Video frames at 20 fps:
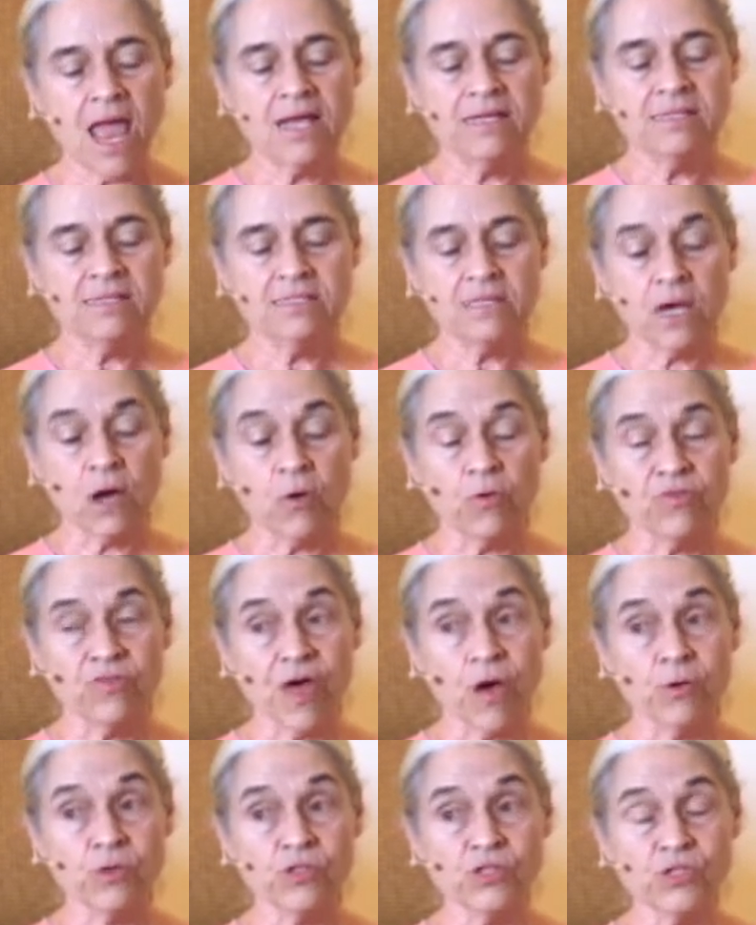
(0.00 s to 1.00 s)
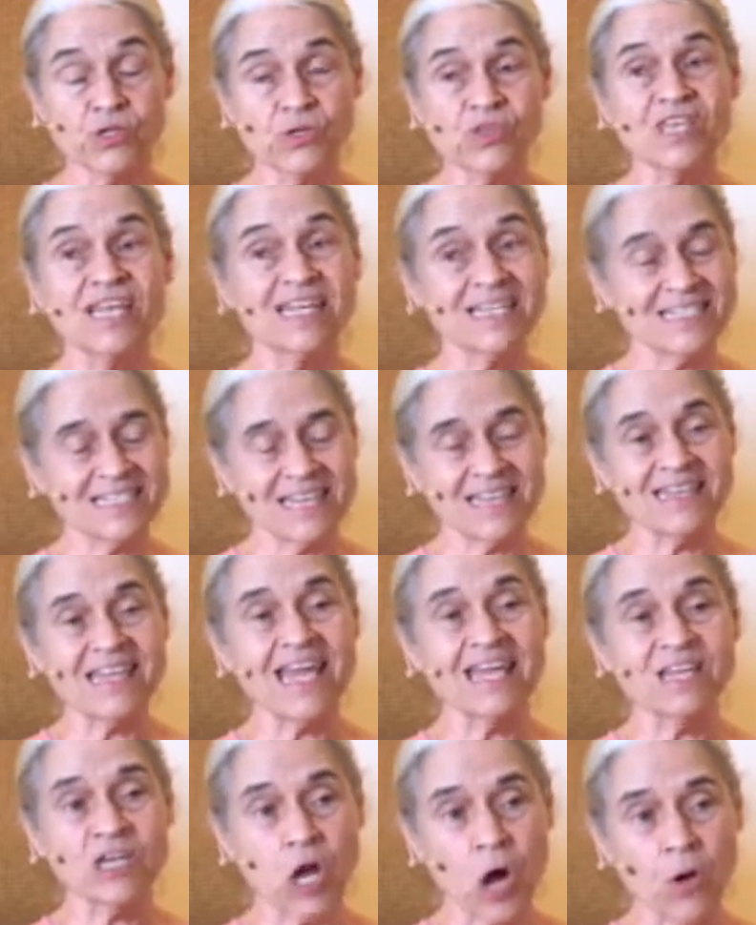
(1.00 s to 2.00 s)
So those two things, and
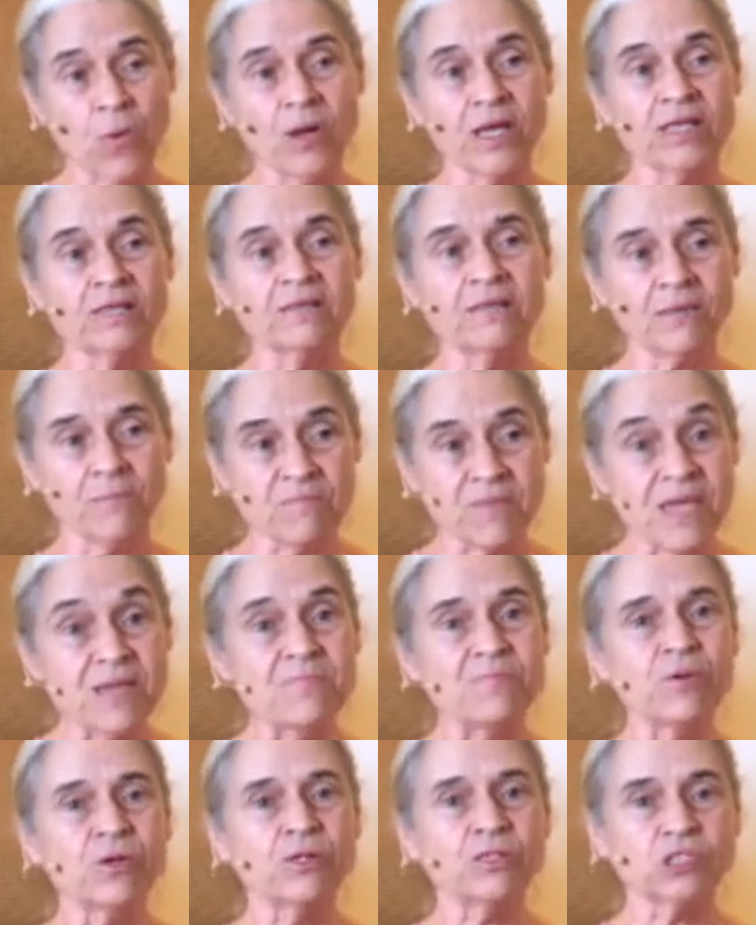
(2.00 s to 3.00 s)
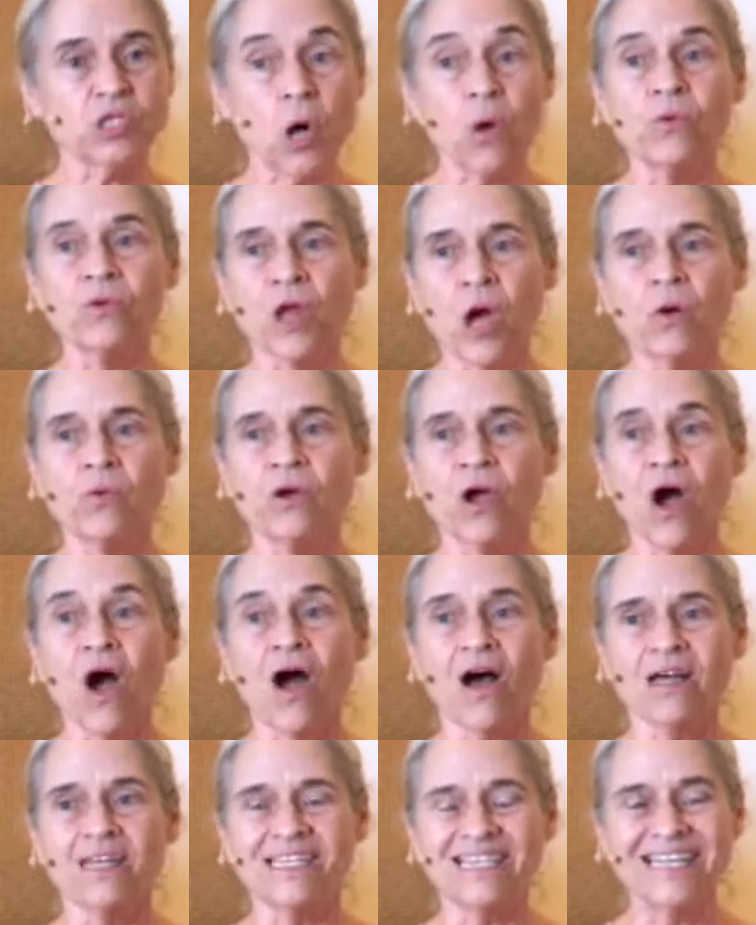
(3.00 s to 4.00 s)
then knowing the people don't know
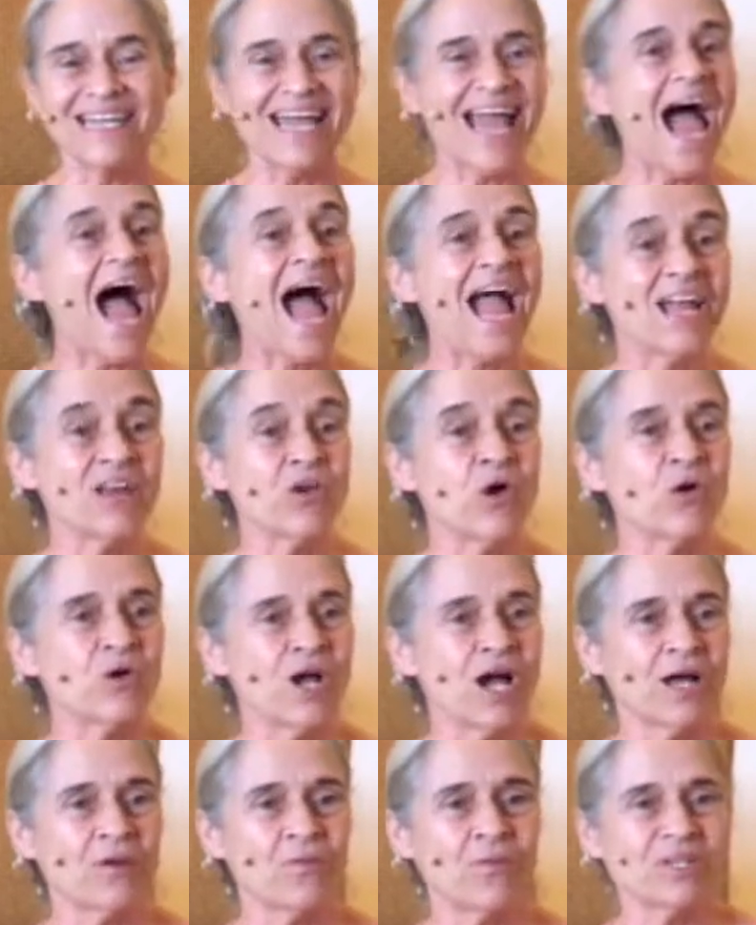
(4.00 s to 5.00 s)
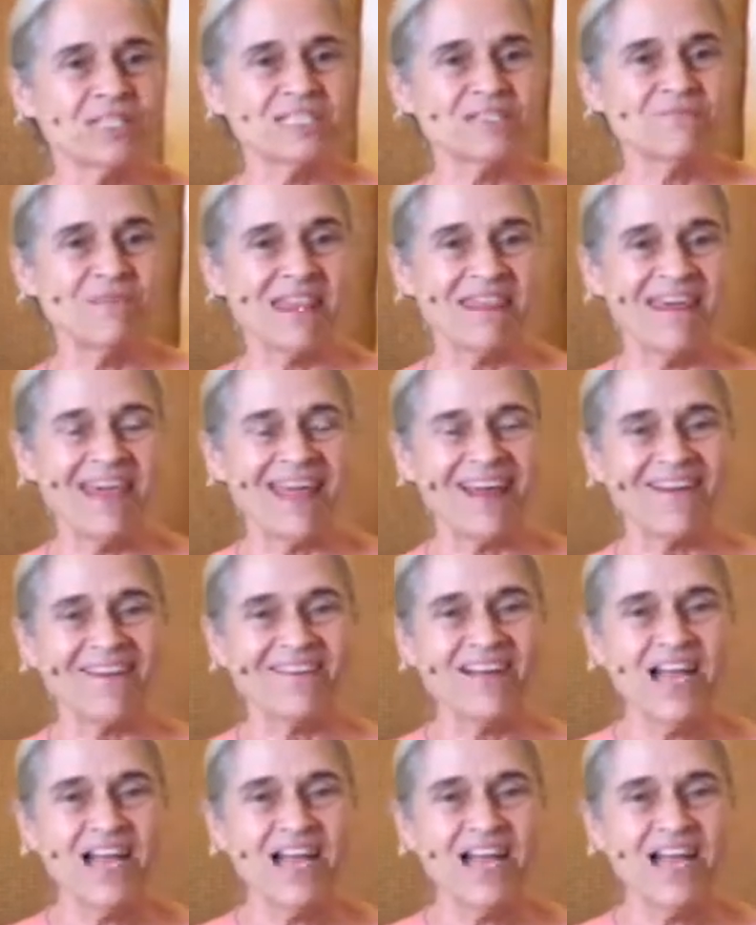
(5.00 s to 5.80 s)
God. I know God wants me there.